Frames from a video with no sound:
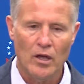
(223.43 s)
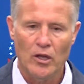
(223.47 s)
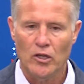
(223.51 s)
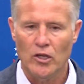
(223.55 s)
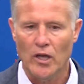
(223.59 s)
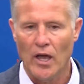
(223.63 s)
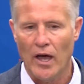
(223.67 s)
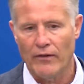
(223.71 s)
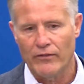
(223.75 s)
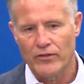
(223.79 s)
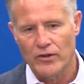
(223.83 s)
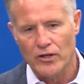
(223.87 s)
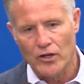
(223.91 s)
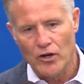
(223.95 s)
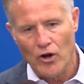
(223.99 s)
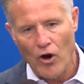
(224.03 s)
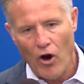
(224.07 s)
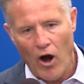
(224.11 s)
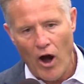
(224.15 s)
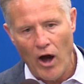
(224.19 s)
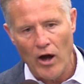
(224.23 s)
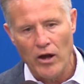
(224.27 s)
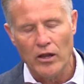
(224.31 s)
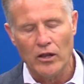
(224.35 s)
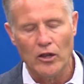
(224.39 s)
You're having to
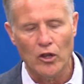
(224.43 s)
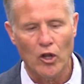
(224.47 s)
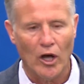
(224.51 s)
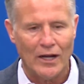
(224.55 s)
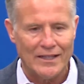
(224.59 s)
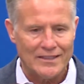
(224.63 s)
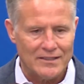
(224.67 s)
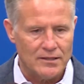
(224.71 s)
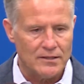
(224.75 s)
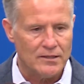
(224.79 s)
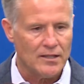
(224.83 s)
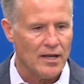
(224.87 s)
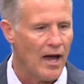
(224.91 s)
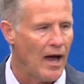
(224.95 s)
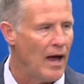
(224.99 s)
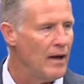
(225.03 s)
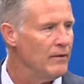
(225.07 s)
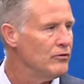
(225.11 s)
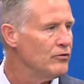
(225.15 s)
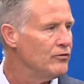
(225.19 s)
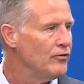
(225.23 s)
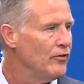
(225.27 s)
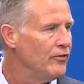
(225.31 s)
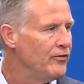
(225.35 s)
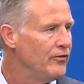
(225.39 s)
guard lots of
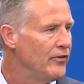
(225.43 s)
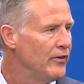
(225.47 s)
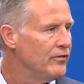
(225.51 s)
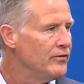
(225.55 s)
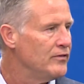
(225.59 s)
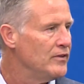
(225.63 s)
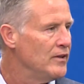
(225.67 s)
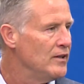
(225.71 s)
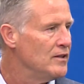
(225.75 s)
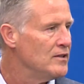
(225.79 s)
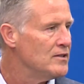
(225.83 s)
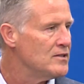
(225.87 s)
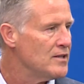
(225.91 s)
times for 15